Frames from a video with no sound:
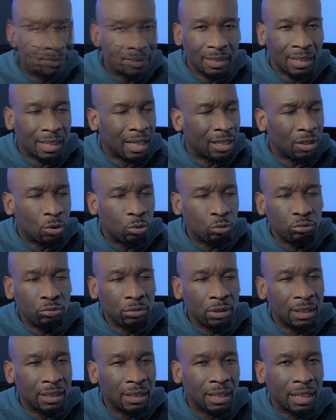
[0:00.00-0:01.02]
that I don't
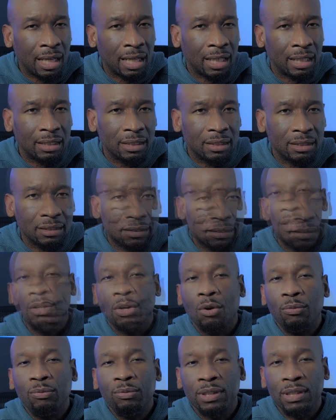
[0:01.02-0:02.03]
really like.
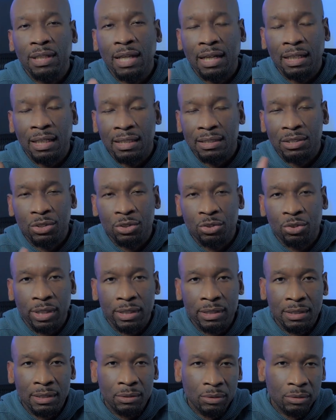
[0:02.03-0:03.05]
Hopefully that gets
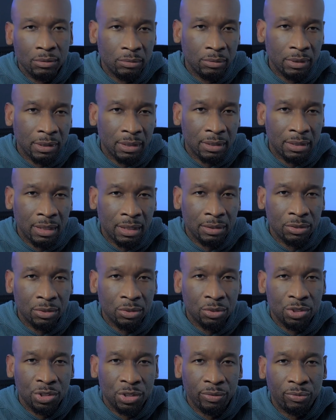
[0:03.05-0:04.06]
addressed with the
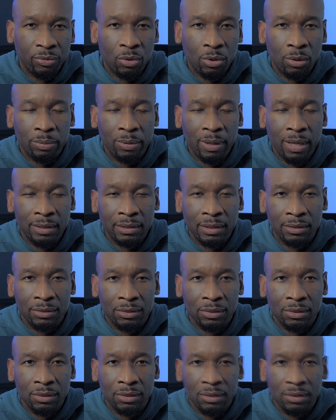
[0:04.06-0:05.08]
Tensor G4
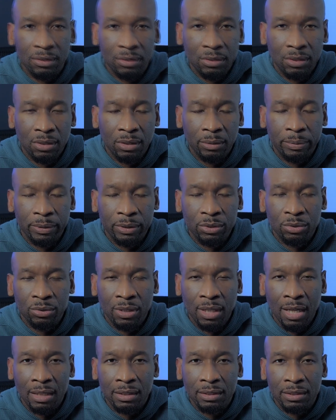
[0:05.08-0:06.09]
processor on the Pixel
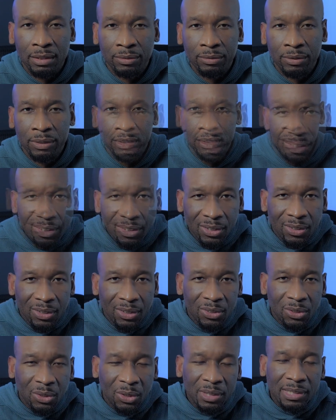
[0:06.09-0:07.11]
9 series.
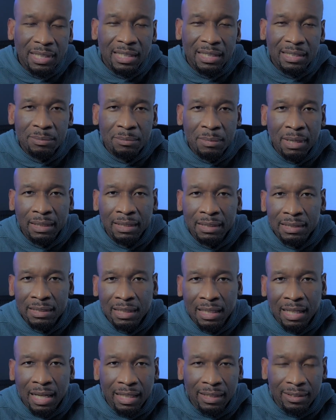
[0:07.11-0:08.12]
So let's get into my list
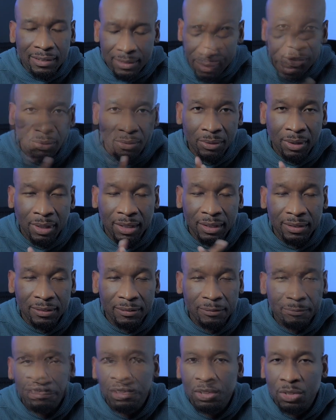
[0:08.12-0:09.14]
of likes. 1.
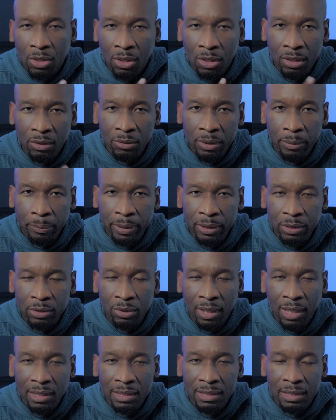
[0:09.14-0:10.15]
Starting with the
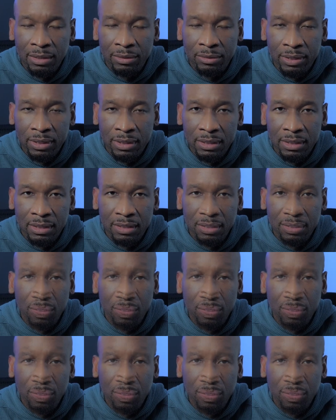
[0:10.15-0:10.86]
Pixel 8 series,